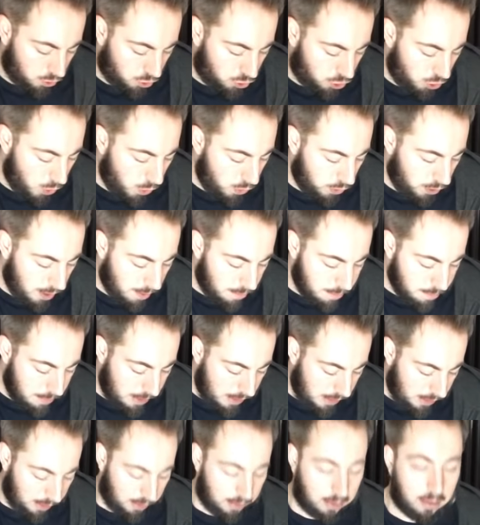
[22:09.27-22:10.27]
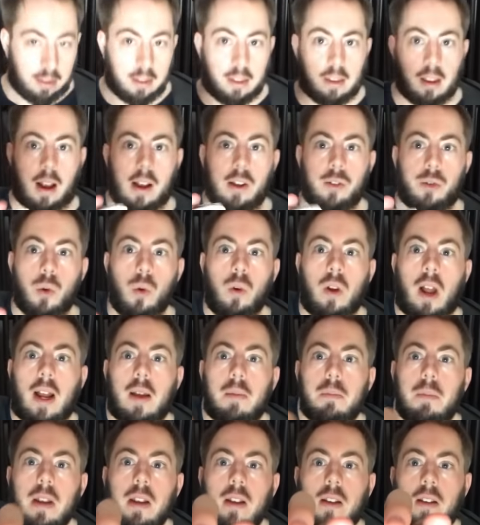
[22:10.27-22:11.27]
Junior mints, I do
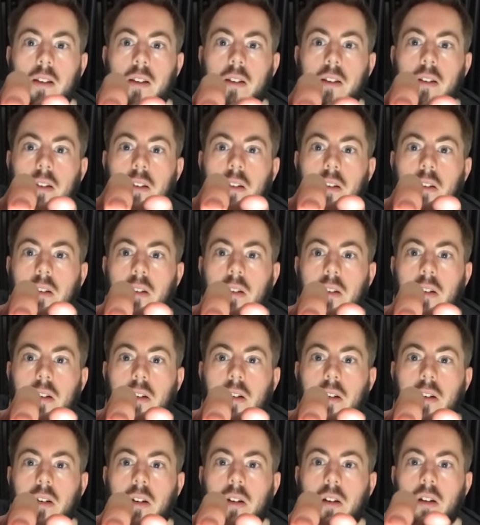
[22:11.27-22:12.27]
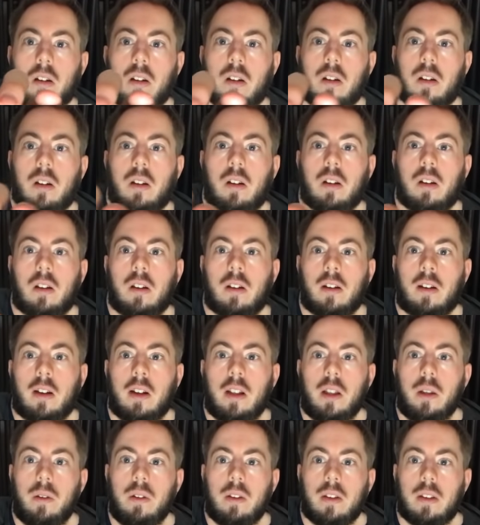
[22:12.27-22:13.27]
like mints.
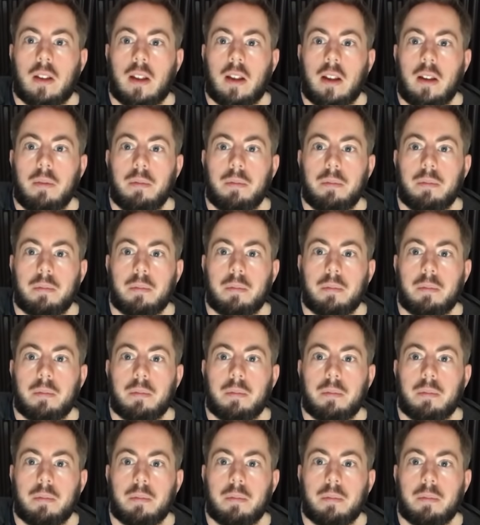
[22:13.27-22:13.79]
Can you see?